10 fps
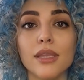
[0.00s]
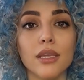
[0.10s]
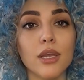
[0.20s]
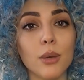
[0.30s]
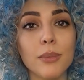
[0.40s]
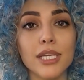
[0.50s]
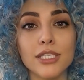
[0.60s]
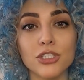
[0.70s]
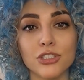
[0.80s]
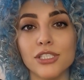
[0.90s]

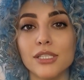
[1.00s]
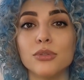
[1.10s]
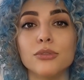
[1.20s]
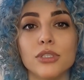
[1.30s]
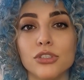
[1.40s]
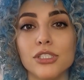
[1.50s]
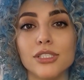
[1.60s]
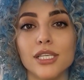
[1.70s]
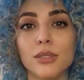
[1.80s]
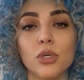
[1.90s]
Combination skin refers to
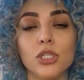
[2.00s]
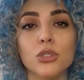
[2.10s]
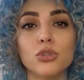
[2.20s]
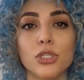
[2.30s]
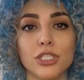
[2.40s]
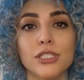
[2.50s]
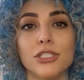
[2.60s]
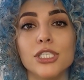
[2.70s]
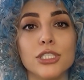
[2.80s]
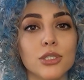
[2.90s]
skin where usually the
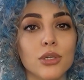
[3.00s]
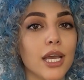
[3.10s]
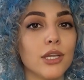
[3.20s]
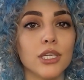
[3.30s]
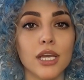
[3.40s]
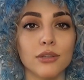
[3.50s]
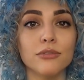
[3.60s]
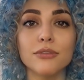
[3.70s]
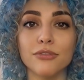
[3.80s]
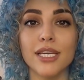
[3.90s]
T-zone area of
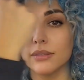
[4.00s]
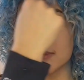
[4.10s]
the face